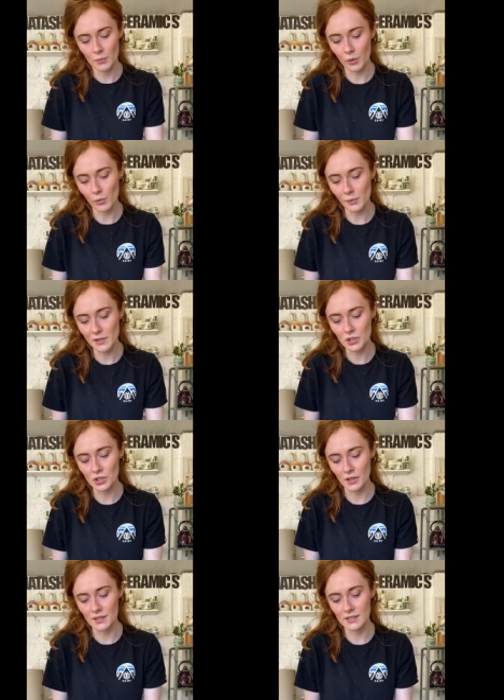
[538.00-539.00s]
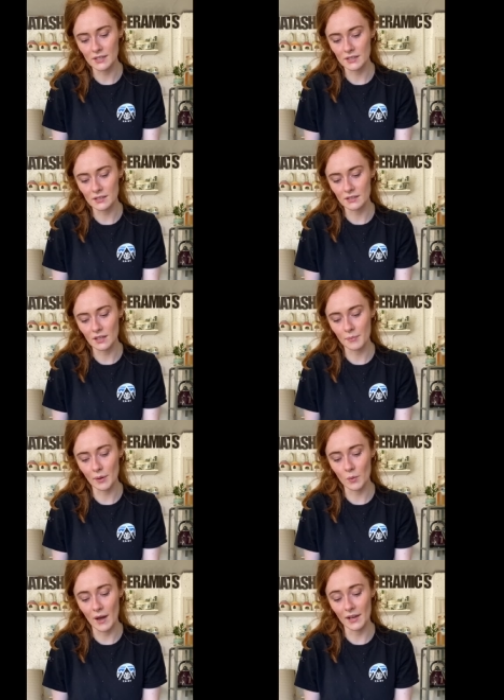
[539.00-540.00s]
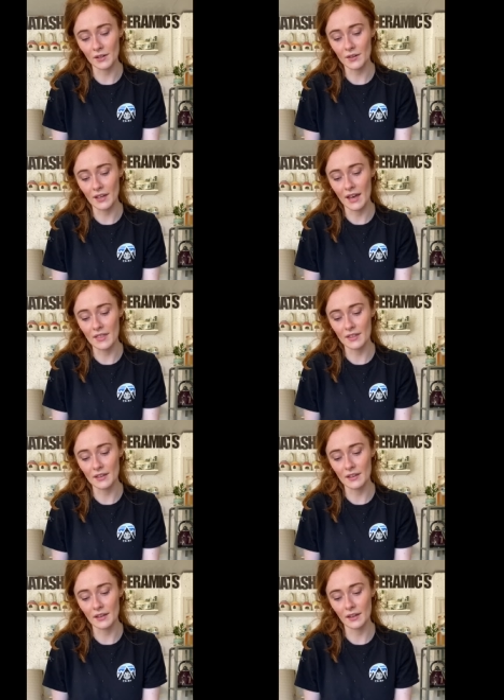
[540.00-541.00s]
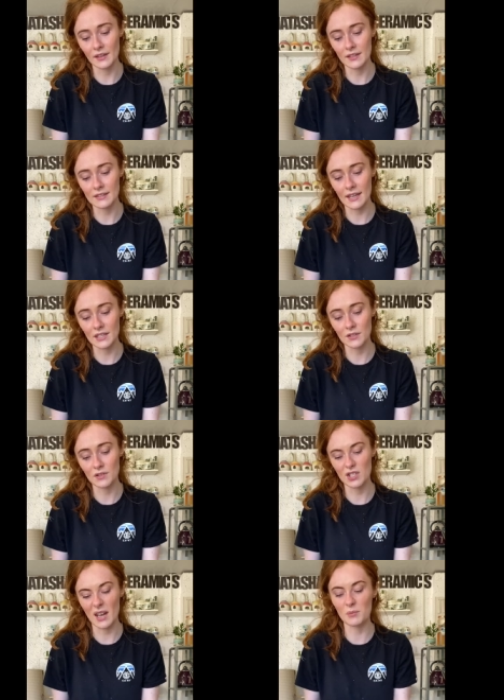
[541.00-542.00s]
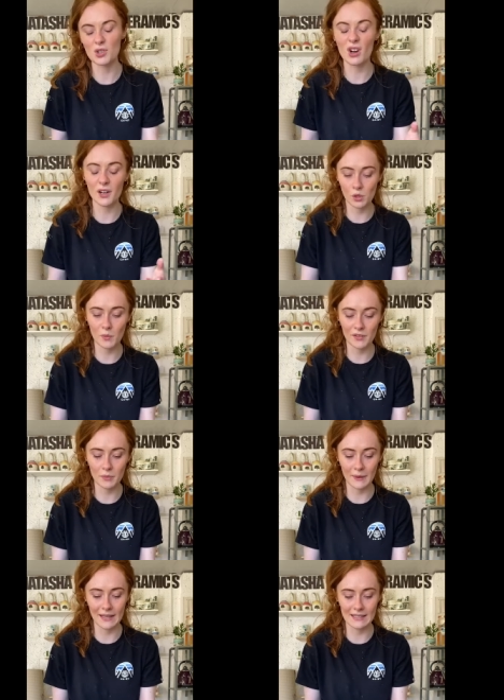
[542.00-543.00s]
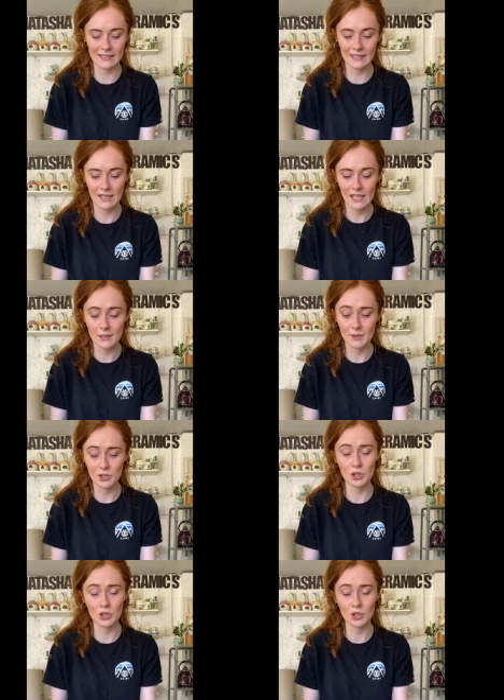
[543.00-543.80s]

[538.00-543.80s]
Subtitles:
probably just a bit wider than the size of the jam jar. I don't want the base to be